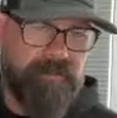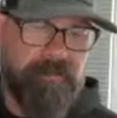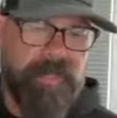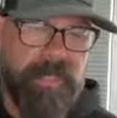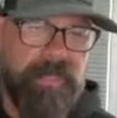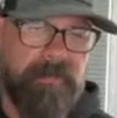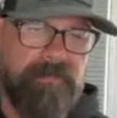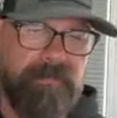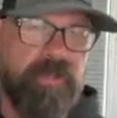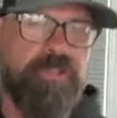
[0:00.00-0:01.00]
then
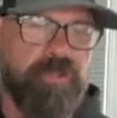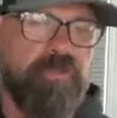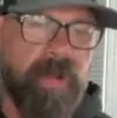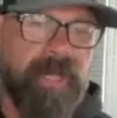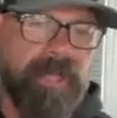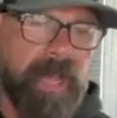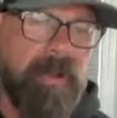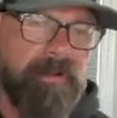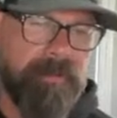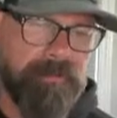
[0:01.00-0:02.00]
for you right
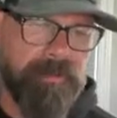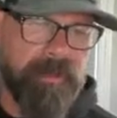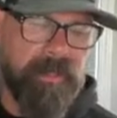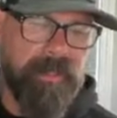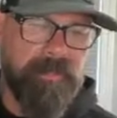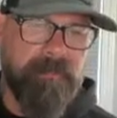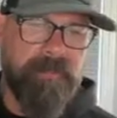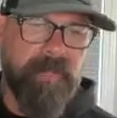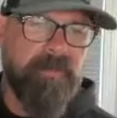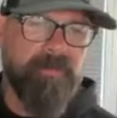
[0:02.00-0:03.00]
now, the
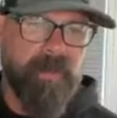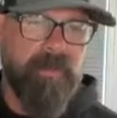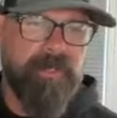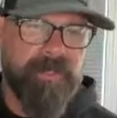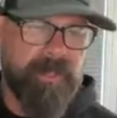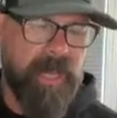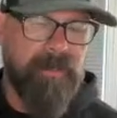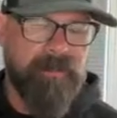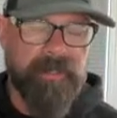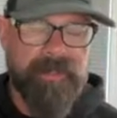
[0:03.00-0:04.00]
bent over row is
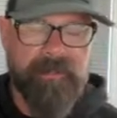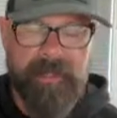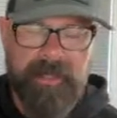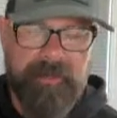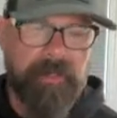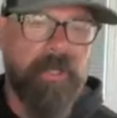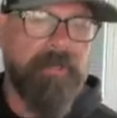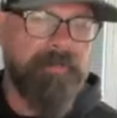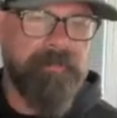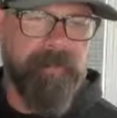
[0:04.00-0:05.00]
not good.
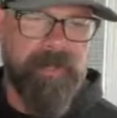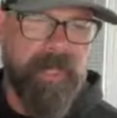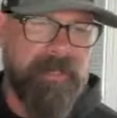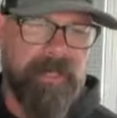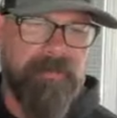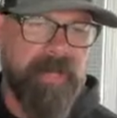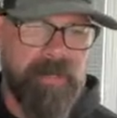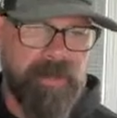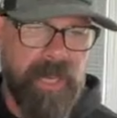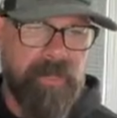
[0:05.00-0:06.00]
But that doesn't mean
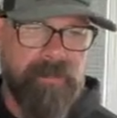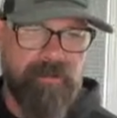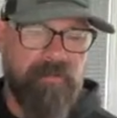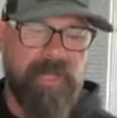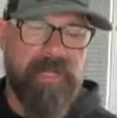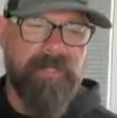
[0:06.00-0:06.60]
you can't throw them in at